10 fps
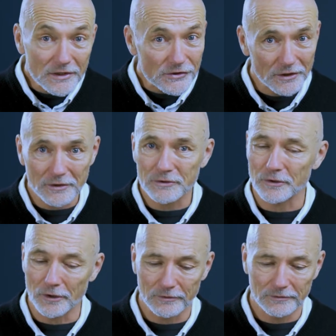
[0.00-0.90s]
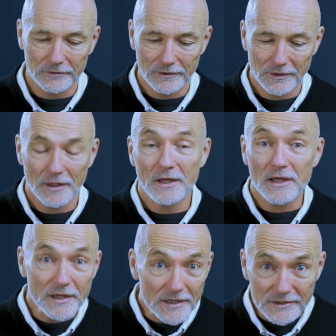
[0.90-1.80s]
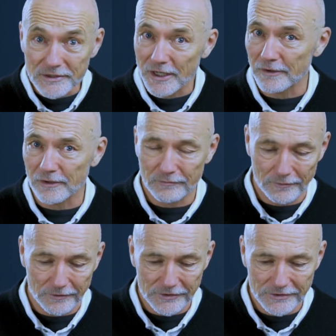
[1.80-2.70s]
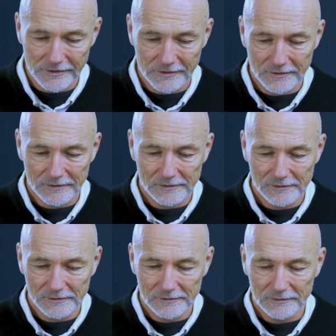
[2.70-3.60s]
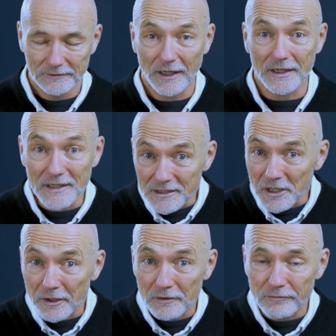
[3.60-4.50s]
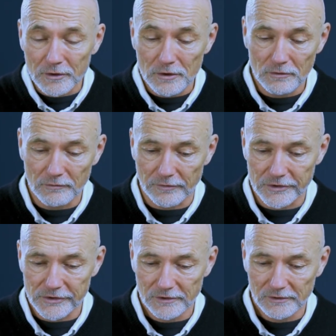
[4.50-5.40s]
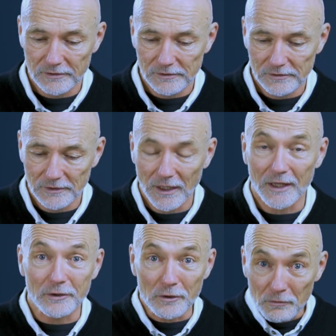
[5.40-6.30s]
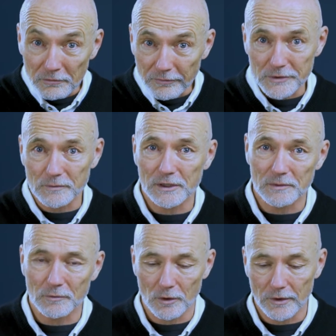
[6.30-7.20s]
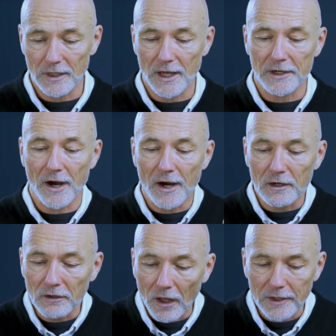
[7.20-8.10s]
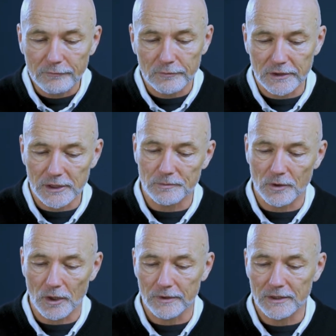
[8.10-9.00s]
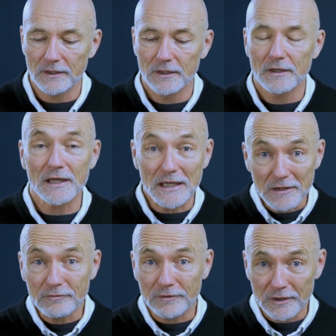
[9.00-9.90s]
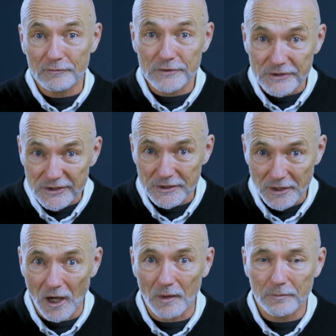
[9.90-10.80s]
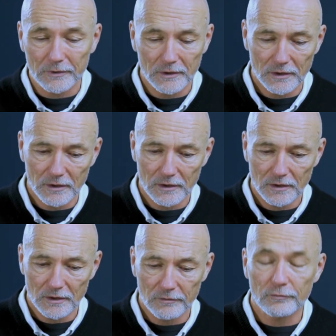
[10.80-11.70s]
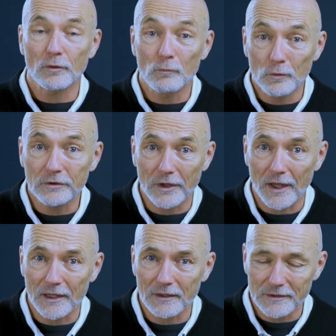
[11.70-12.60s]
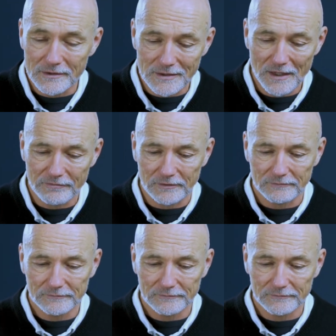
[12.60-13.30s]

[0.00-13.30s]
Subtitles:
is on the throne, He is caring for us, and He's caring for the universe. And the universe will keep going, and our life will keep going, even if we stop for one day in 7.